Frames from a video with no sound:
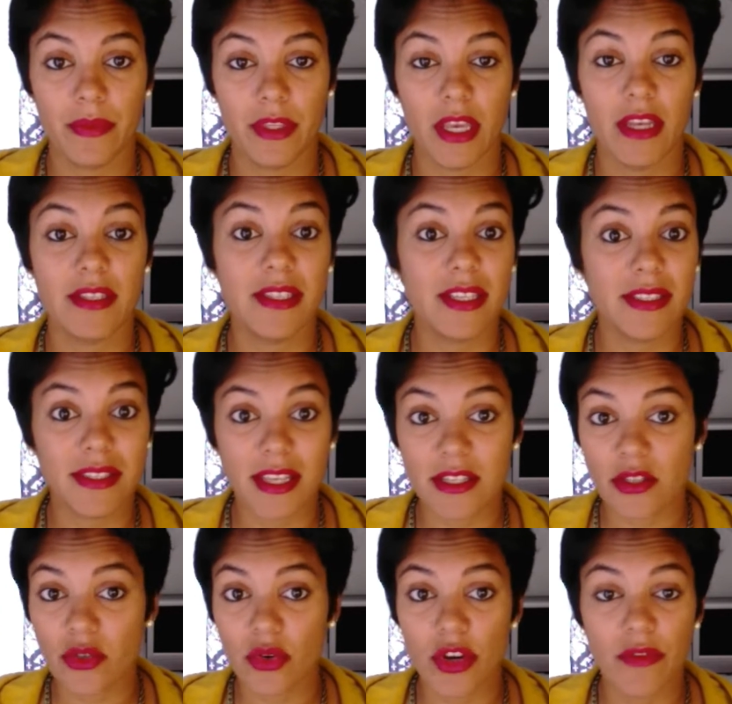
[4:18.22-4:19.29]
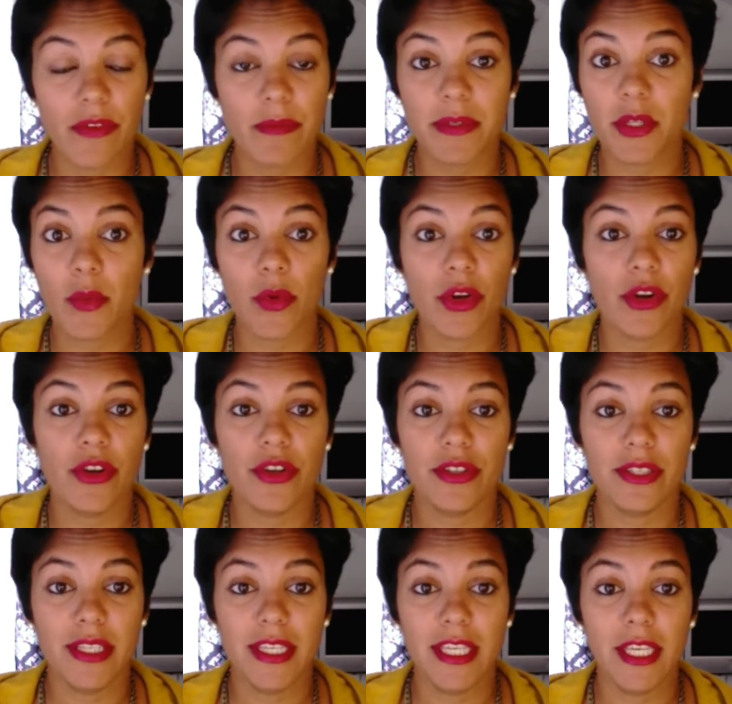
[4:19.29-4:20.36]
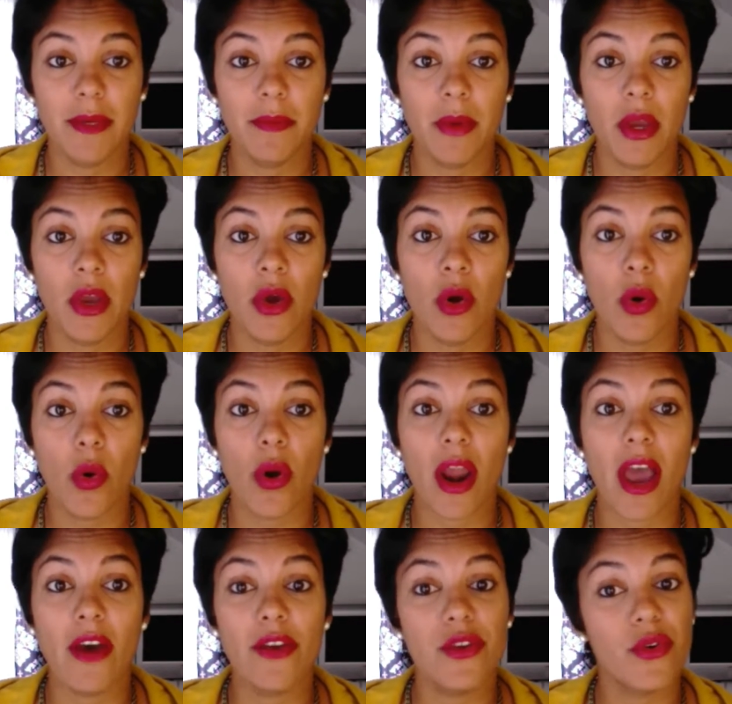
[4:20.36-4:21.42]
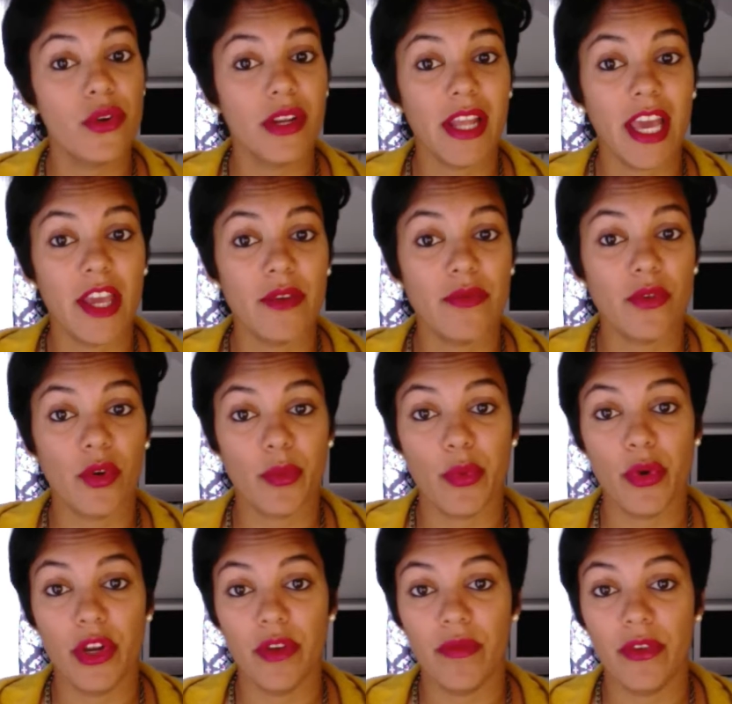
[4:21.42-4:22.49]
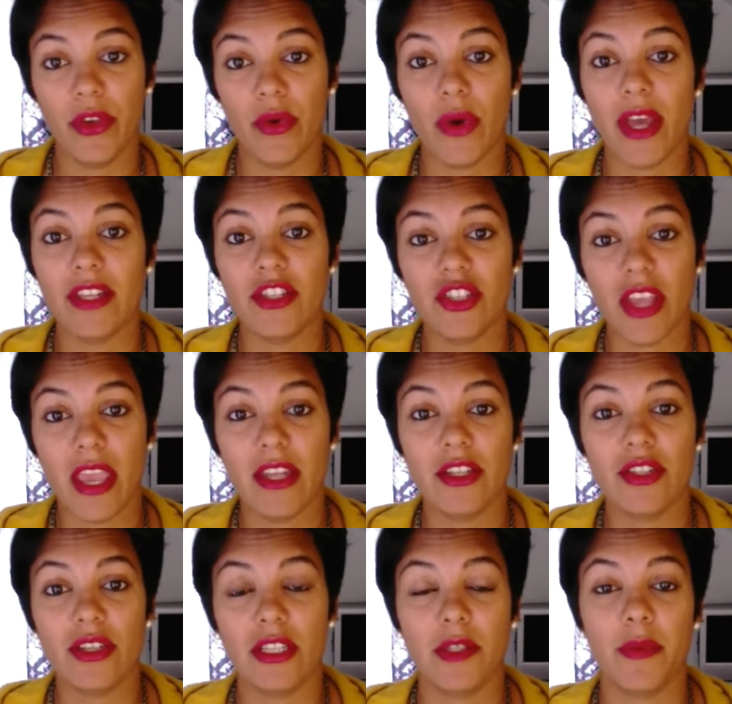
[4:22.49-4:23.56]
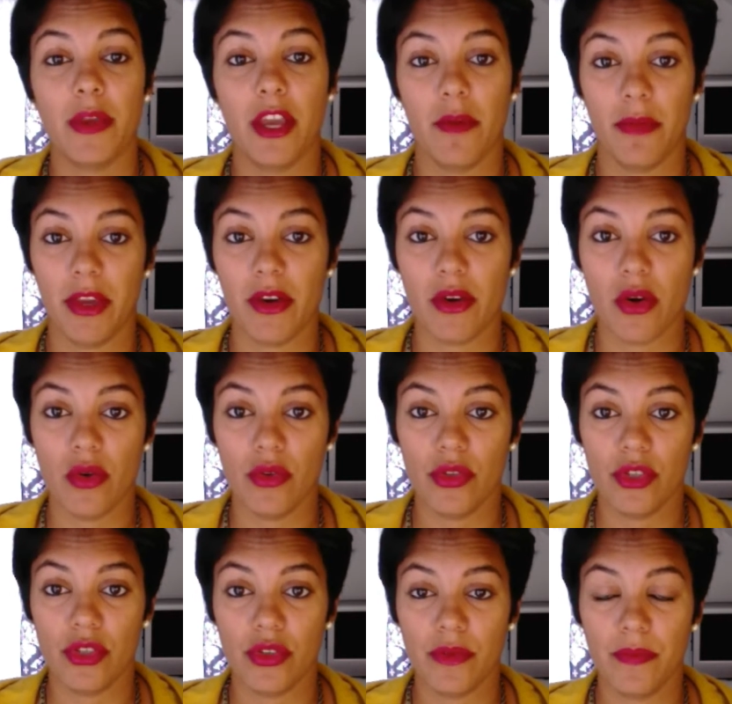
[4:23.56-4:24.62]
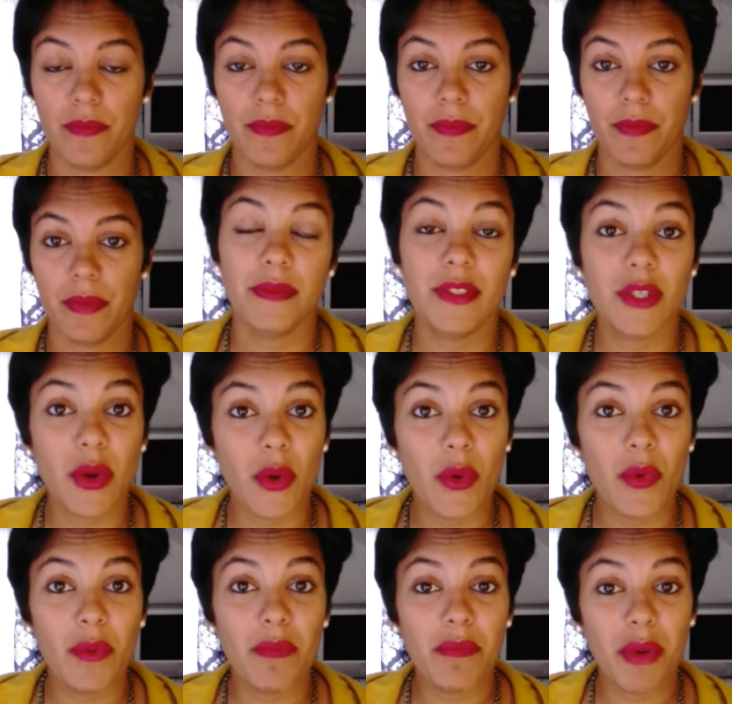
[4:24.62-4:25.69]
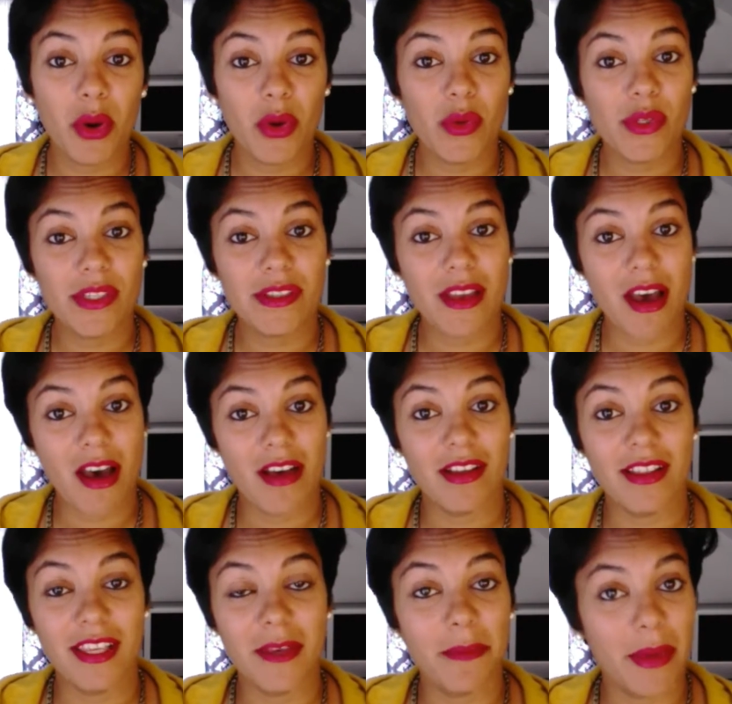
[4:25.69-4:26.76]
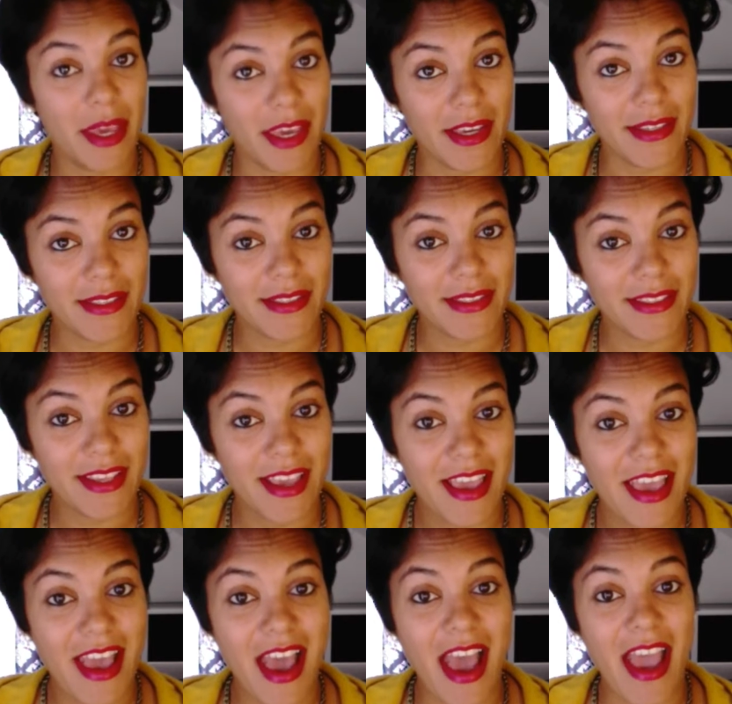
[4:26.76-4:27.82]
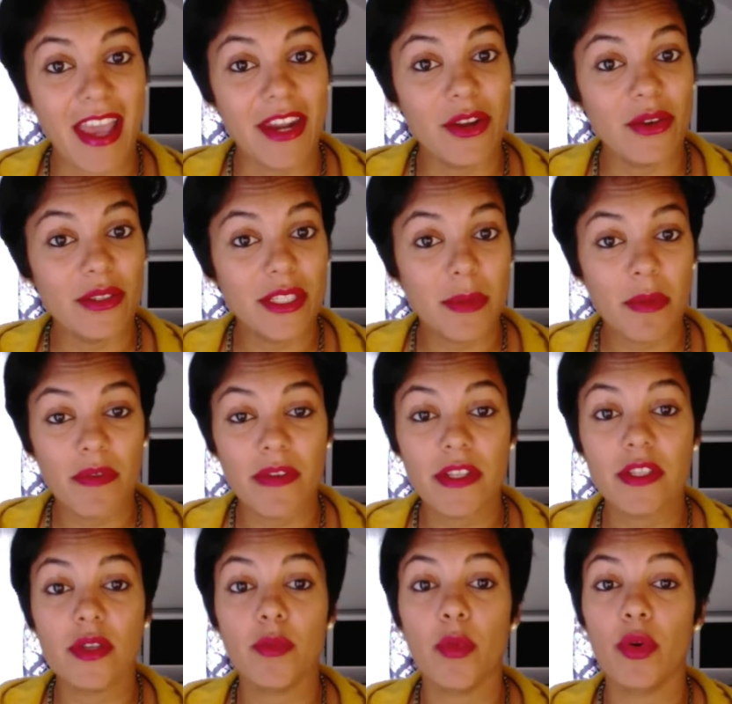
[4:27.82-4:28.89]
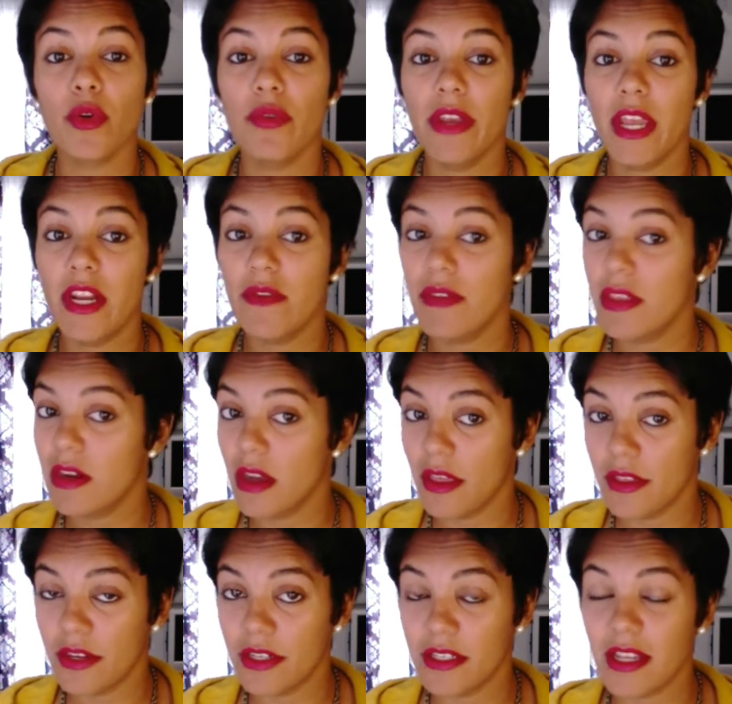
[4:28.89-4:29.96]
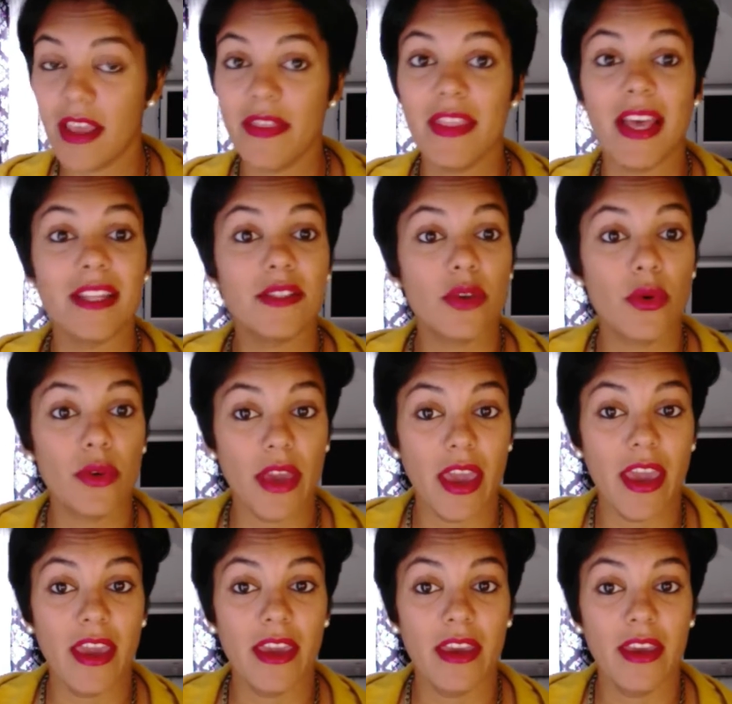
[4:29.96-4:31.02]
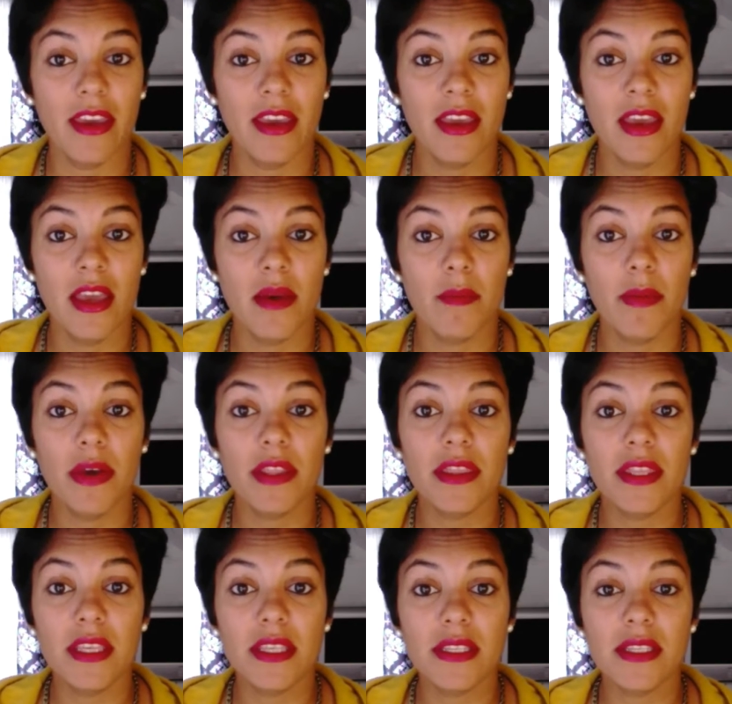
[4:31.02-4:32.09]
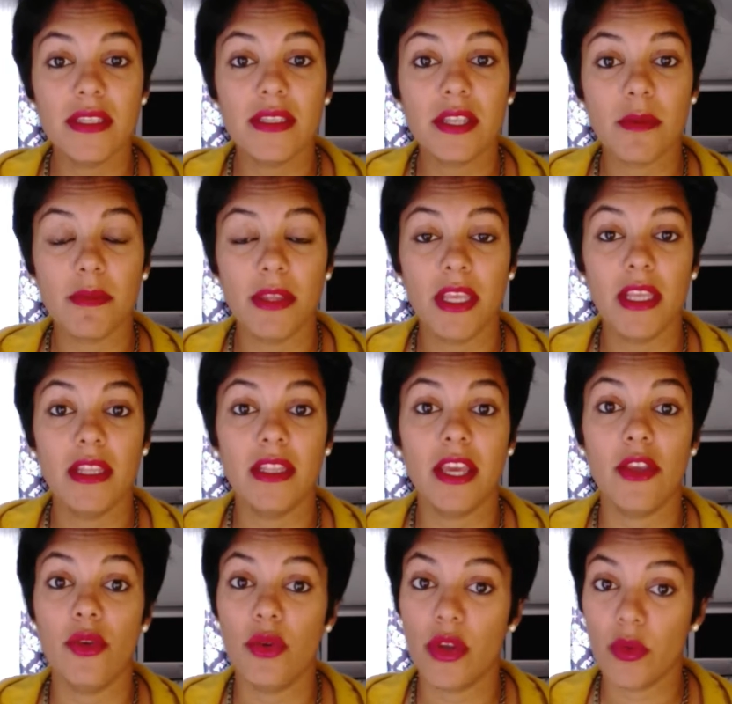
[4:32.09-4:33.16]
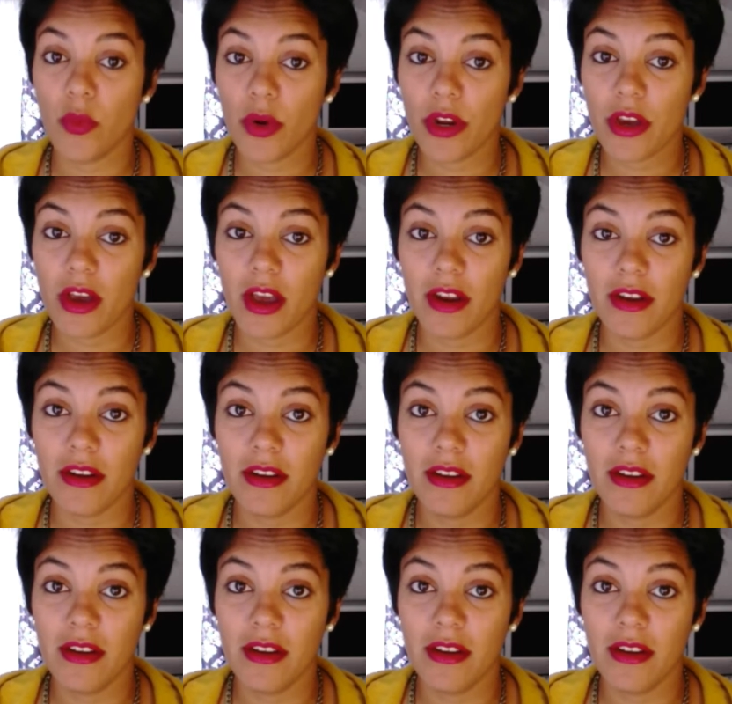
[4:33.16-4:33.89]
A success story from someone on your team, or how your life or point of view has changed since becoming a coach. Don't post ugly pics. I know some of us are more creative than others, and that's okay. But this is something that you can work on.